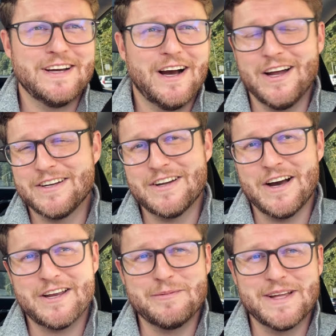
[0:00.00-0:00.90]
onto
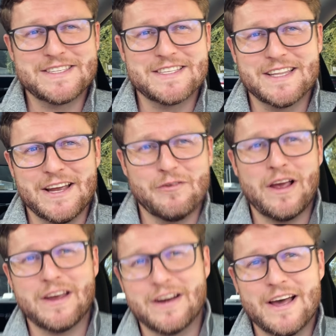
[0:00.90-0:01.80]
documents that they
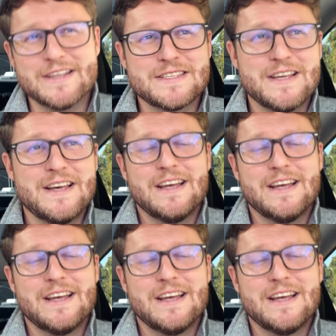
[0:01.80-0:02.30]
recognize.